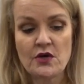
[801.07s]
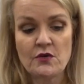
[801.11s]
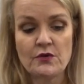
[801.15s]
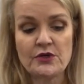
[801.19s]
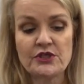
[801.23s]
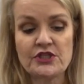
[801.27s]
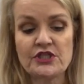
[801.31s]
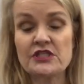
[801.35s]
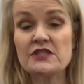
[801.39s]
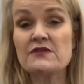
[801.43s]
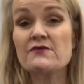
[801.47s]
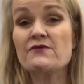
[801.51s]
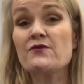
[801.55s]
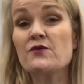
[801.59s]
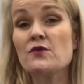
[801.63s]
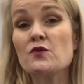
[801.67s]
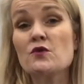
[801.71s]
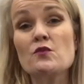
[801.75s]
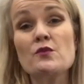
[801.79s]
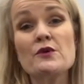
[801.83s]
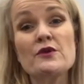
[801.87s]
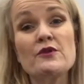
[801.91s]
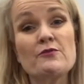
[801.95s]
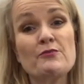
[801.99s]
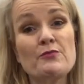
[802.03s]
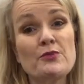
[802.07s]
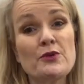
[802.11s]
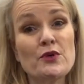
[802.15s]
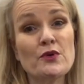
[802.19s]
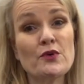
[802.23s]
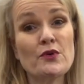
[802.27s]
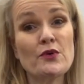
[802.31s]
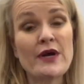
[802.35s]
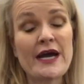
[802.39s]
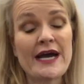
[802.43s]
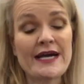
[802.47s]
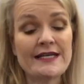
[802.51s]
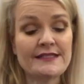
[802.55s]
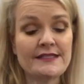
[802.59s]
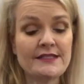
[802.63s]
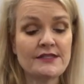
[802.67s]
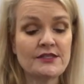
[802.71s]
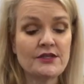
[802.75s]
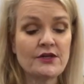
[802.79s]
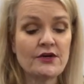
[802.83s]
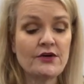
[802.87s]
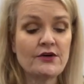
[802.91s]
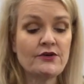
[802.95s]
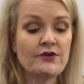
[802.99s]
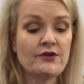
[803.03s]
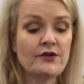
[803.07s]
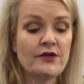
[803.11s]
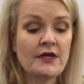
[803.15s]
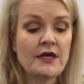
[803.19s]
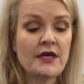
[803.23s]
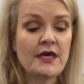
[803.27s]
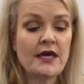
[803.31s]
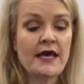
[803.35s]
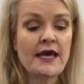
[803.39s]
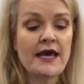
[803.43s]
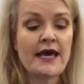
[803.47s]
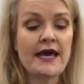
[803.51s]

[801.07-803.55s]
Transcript: which is full with pure acetone,